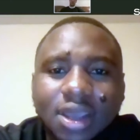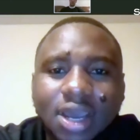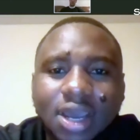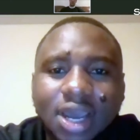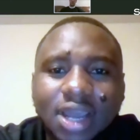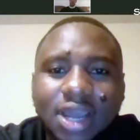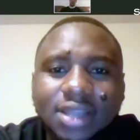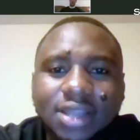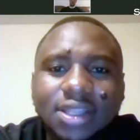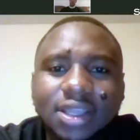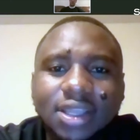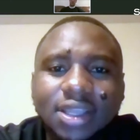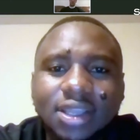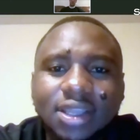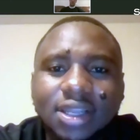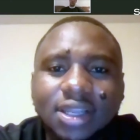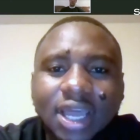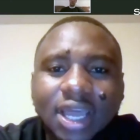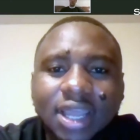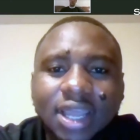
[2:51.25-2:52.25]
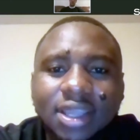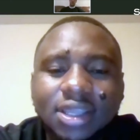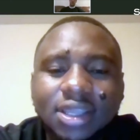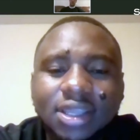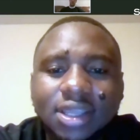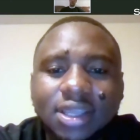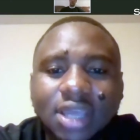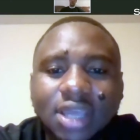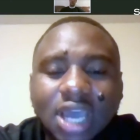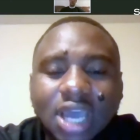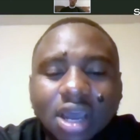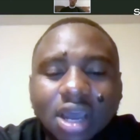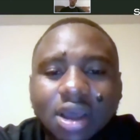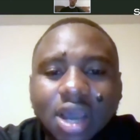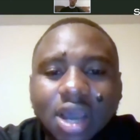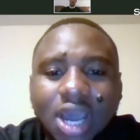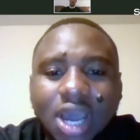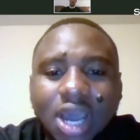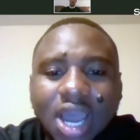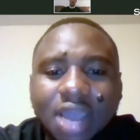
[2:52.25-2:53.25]
I think like
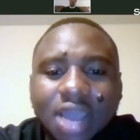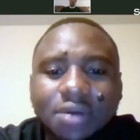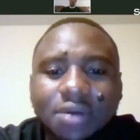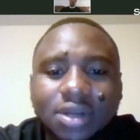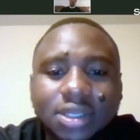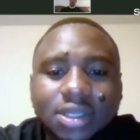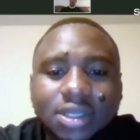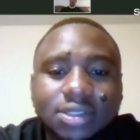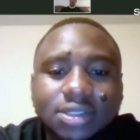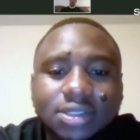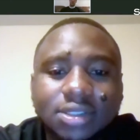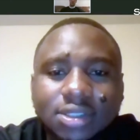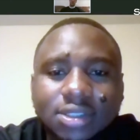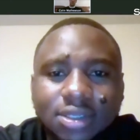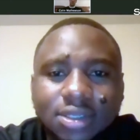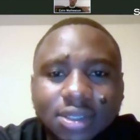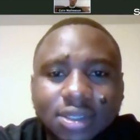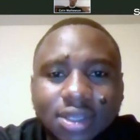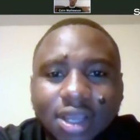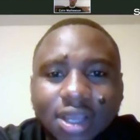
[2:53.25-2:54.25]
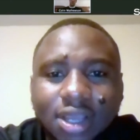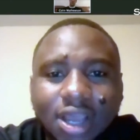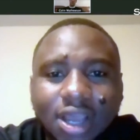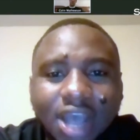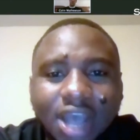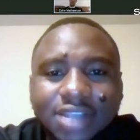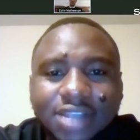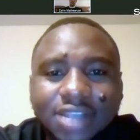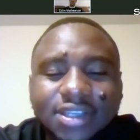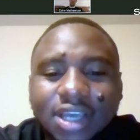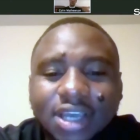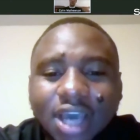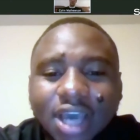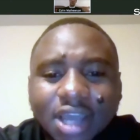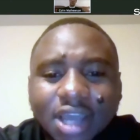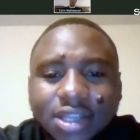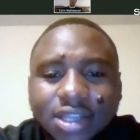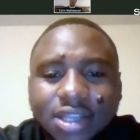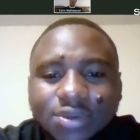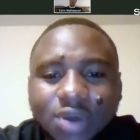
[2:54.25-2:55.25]
I was asking
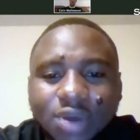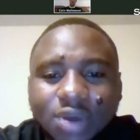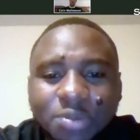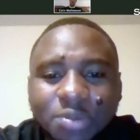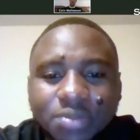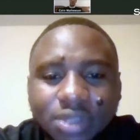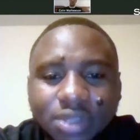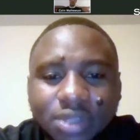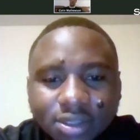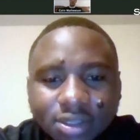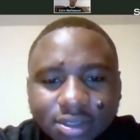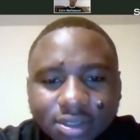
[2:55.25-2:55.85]
God to help me,